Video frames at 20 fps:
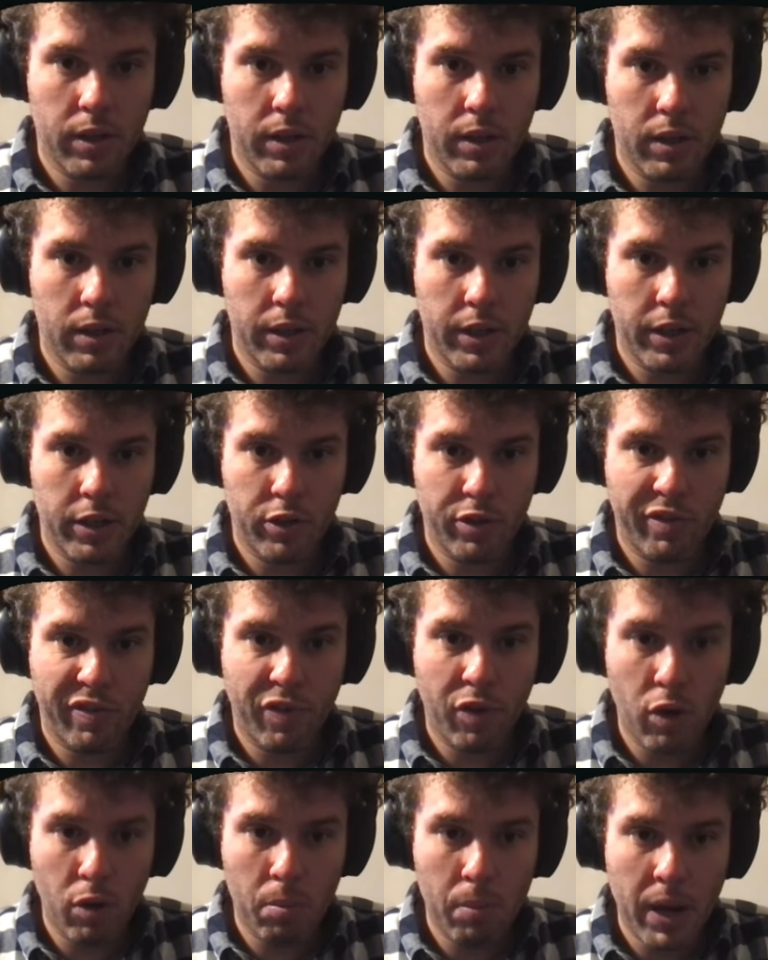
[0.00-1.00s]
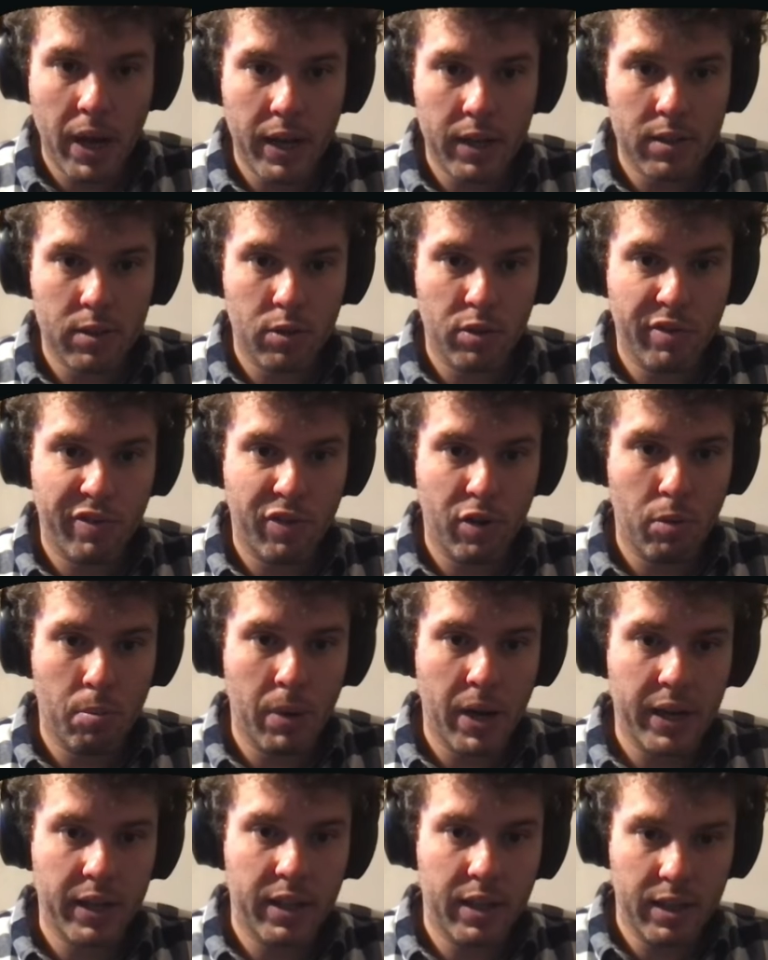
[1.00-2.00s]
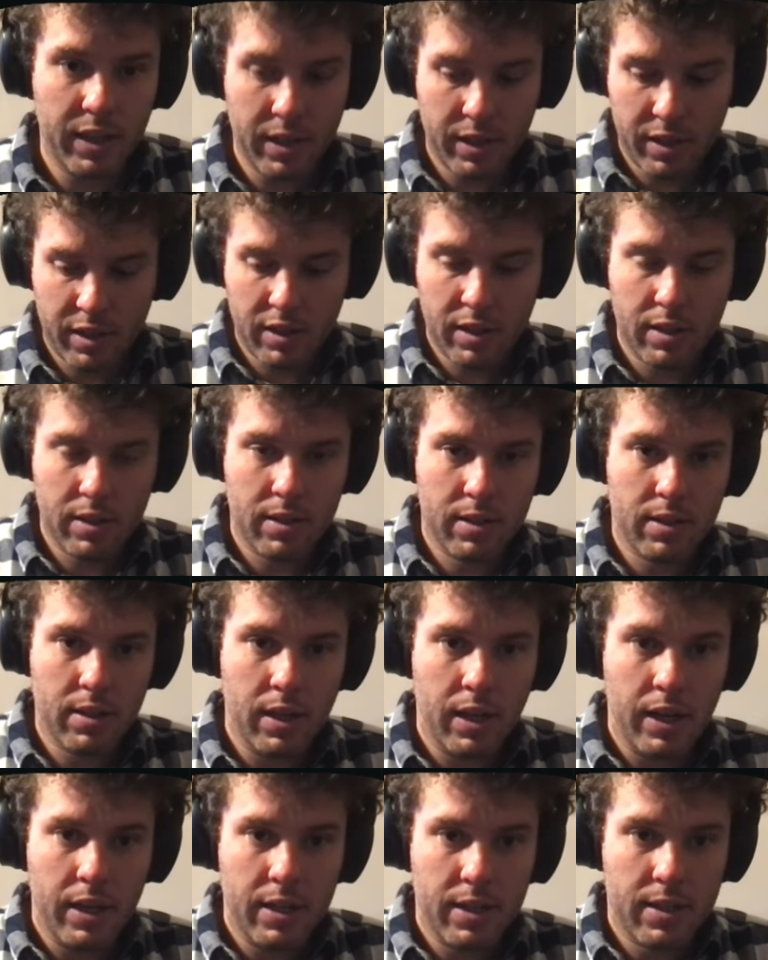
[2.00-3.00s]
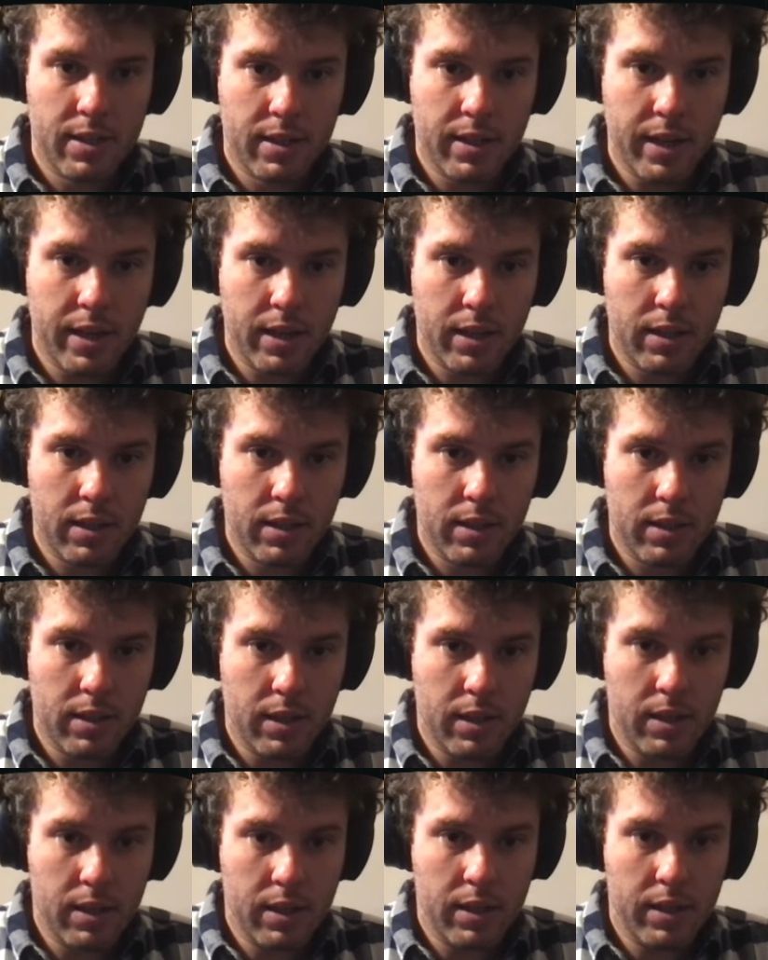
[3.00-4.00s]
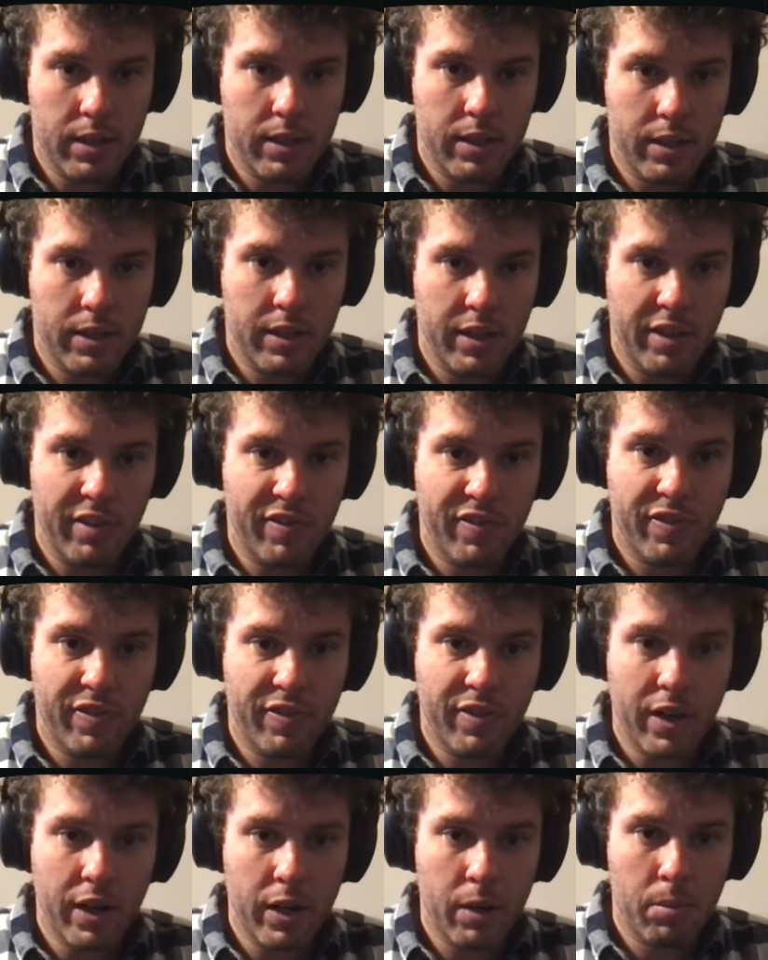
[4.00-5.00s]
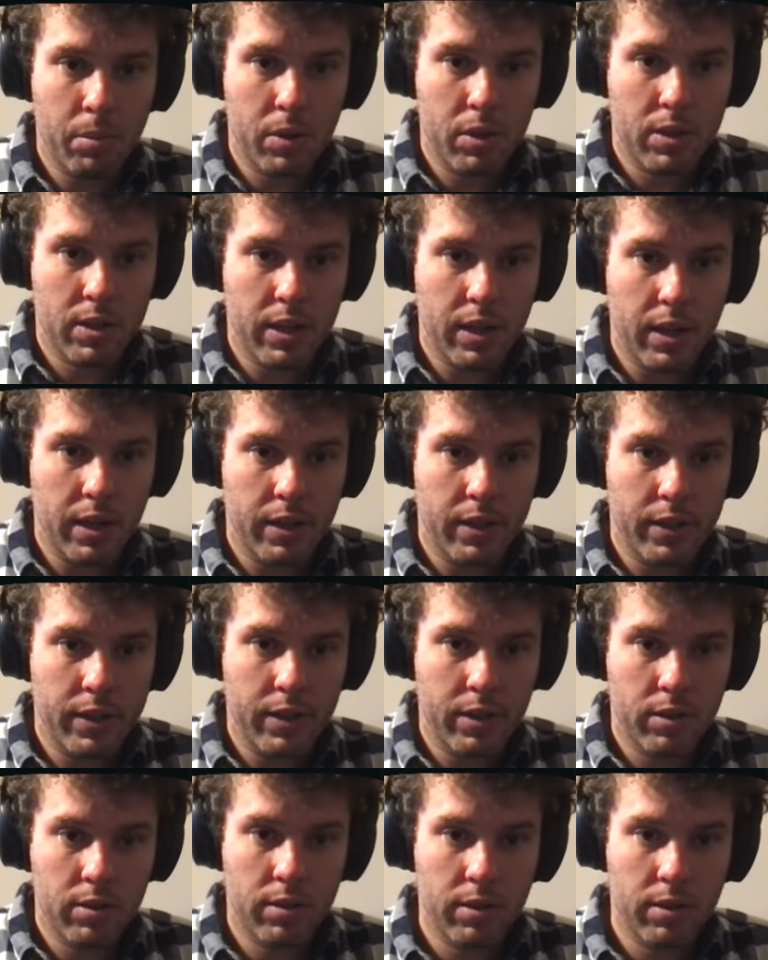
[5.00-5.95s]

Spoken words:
Here the fallback, so the fallback is the send if variables are not